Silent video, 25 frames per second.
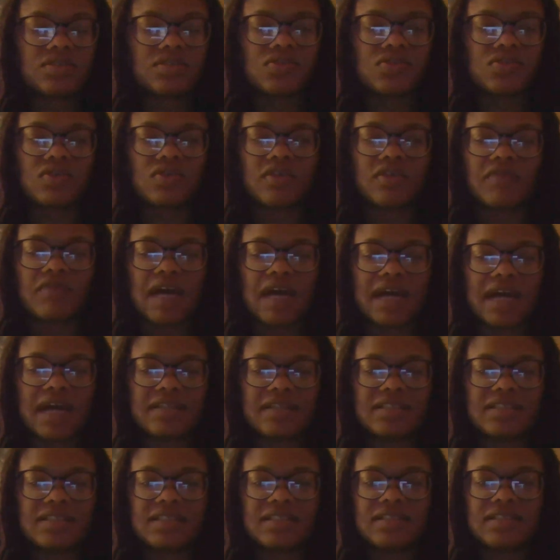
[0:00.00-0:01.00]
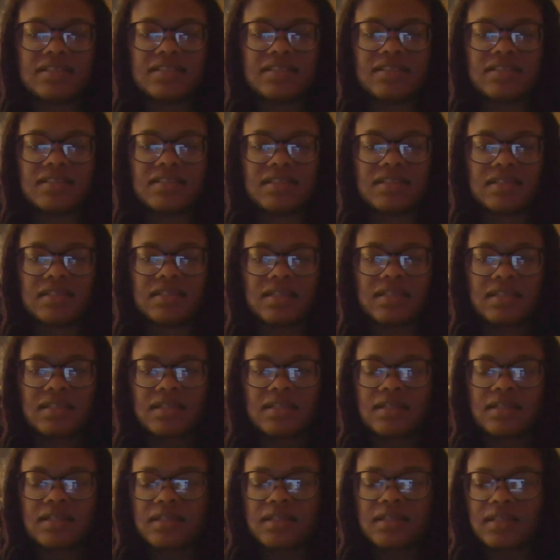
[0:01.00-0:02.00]
sort of identity
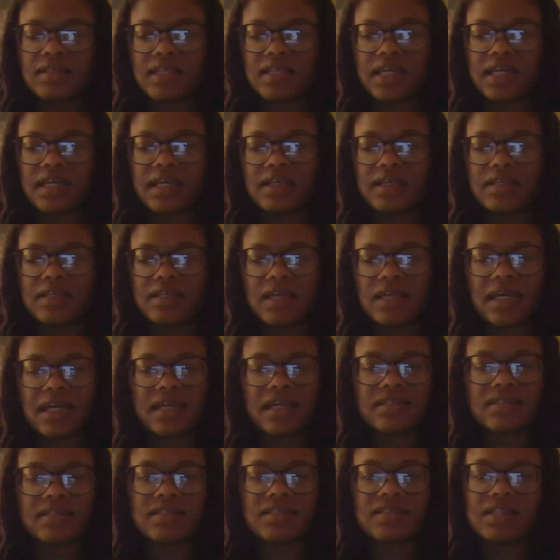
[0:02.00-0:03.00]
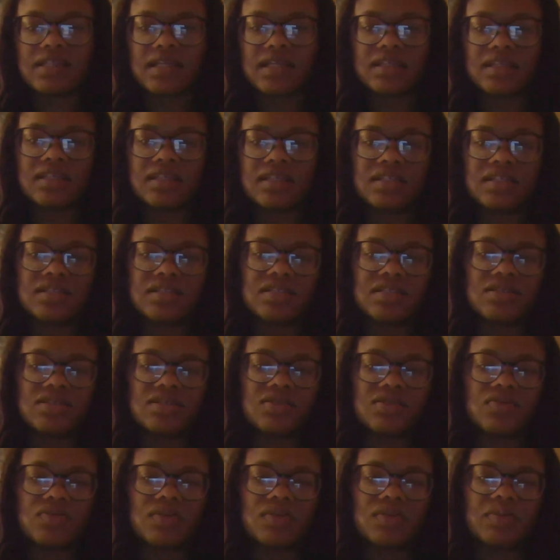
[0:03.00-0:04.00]
that has nothing to
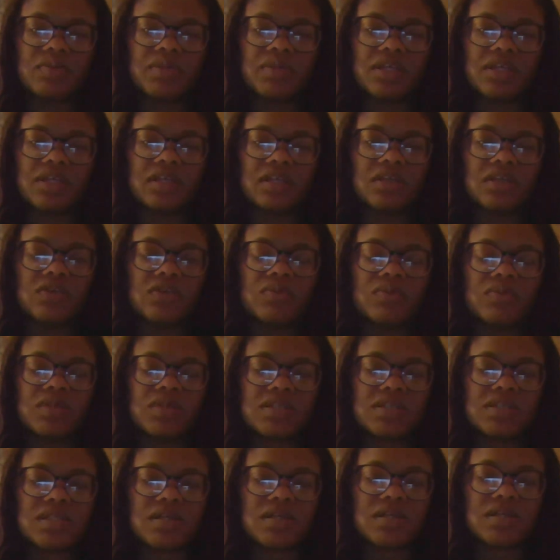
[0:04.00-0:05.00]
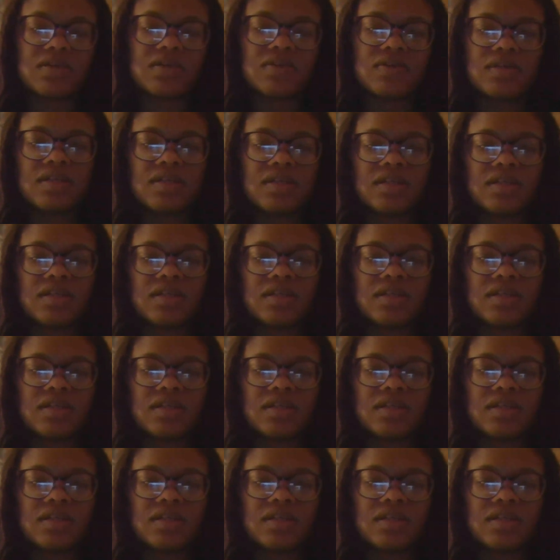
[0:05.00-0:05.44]
do with being human. So,